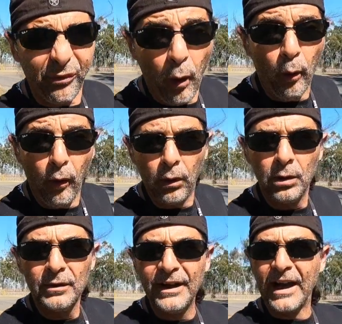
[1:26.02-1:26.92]
Oh,
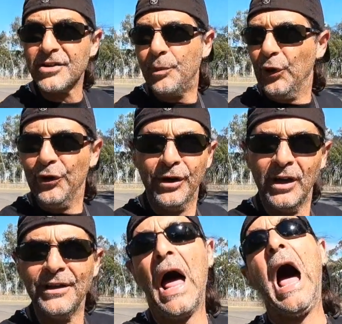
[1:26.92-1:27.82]
there goes a bird.
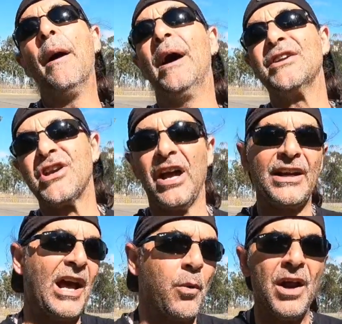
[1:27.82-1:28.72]
No, I'm only joking.
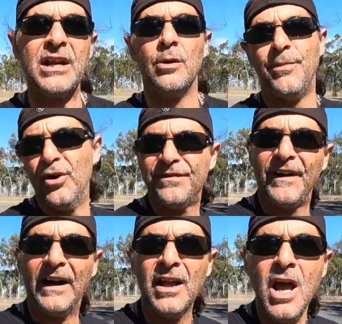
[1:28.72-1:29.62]
No, you won't hear a bird
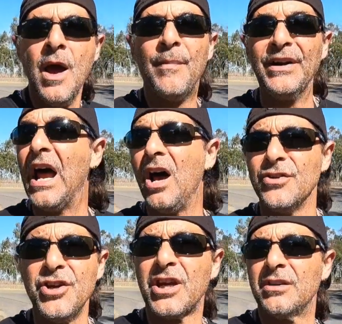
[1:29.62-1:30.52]
fart. But no,
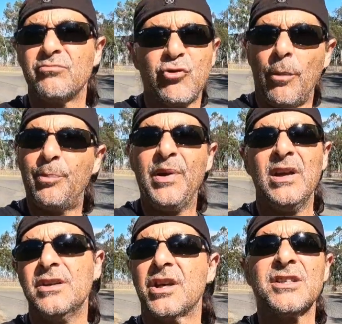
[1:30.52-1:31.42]
you can drop a pin
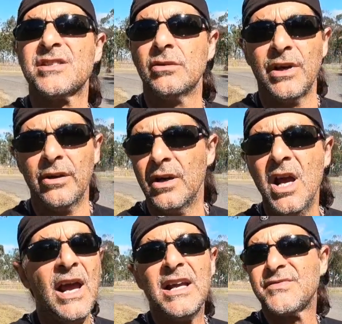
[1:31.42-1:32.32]
and you can still hear it.
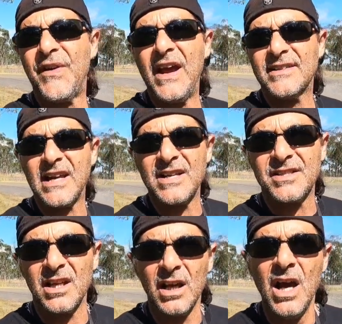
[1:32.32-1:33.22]
It's fantastic.